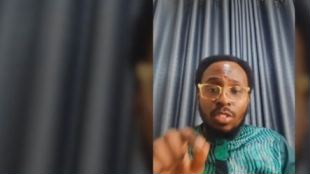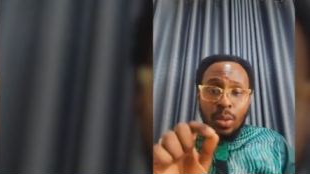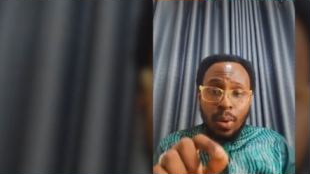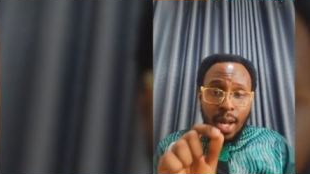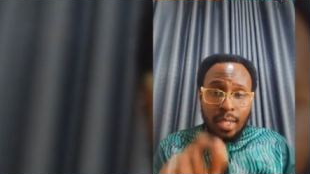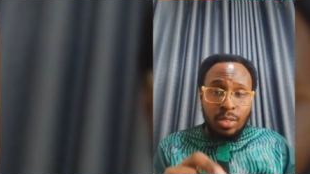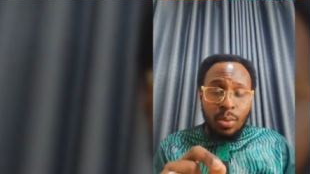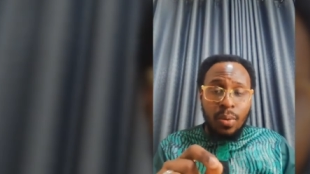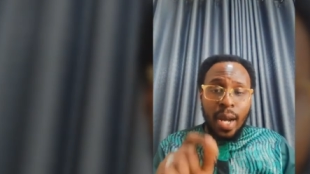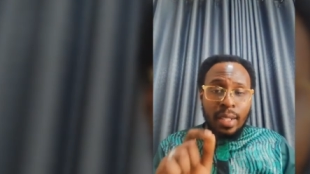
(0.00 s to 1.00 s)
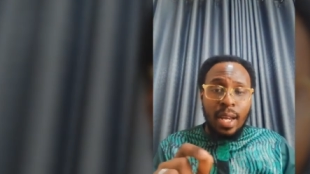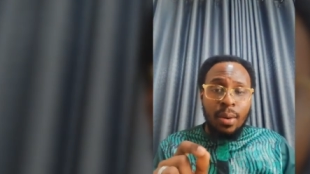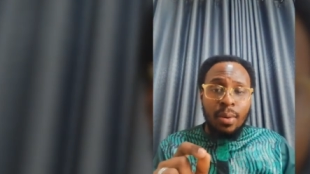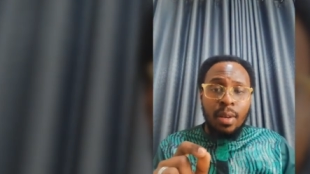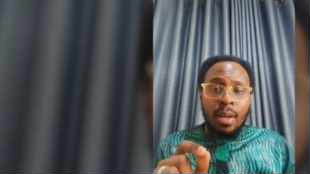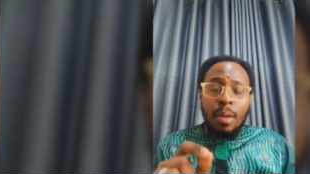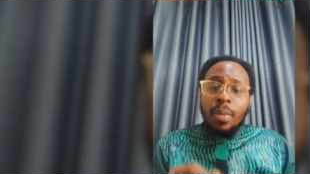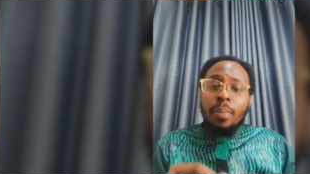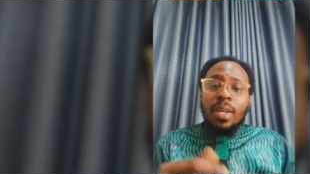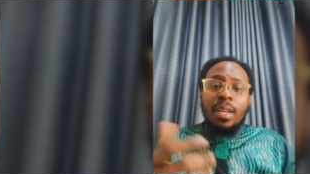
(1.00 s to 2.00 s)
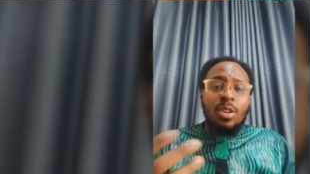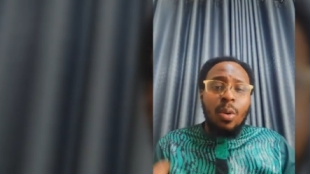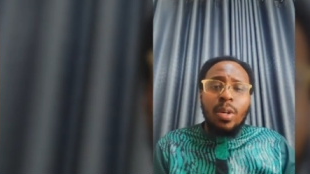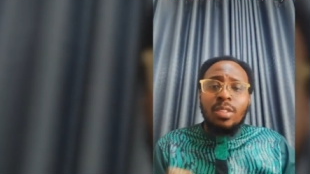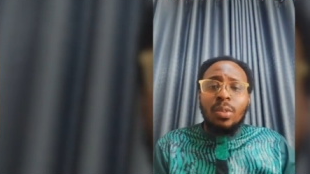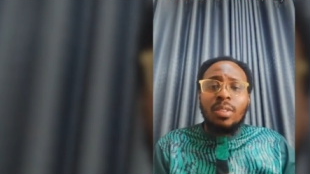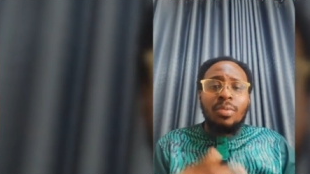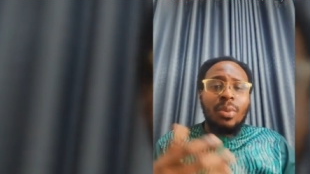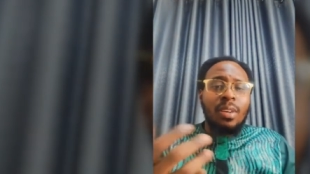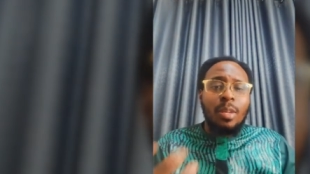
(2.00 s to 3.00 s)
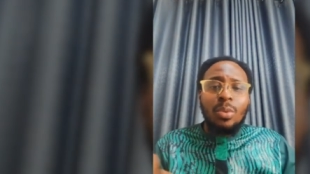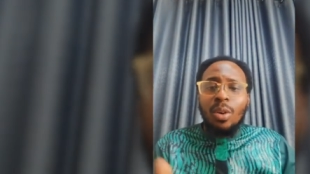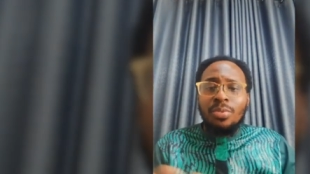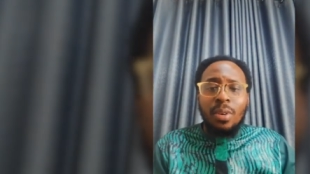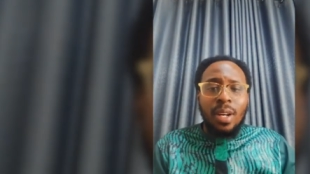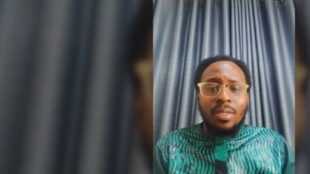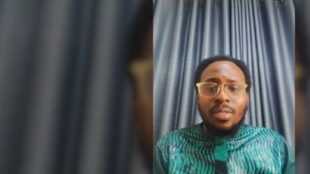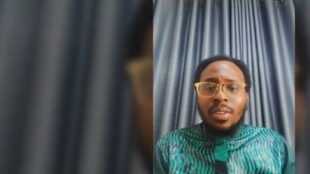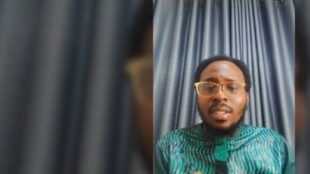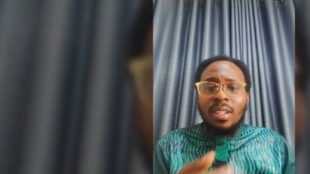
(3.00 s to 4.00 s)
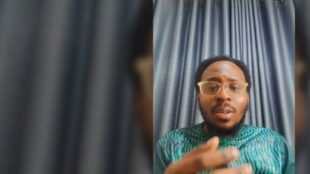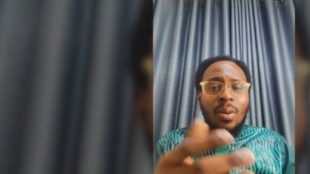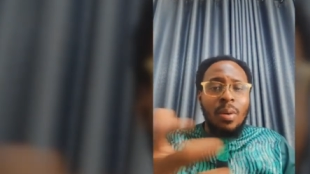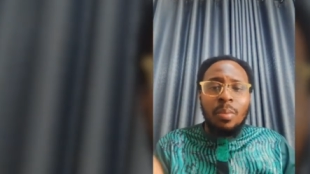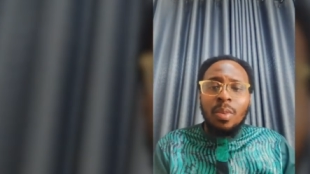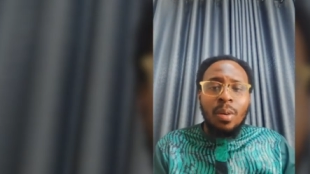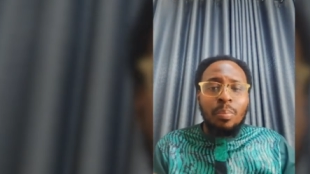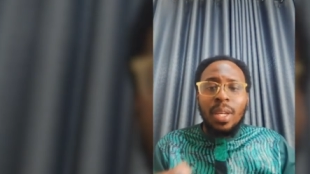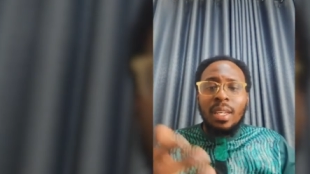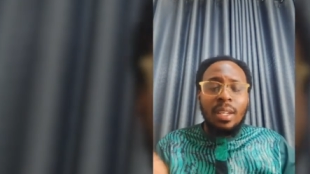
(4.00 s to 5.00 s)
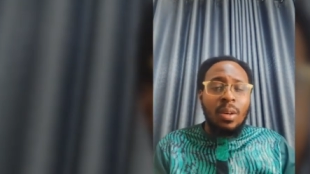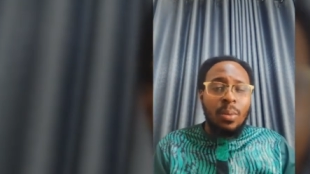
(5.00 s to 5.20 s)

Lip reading: you can do right now. Maybe your own is not even crypto or forex trading or baking or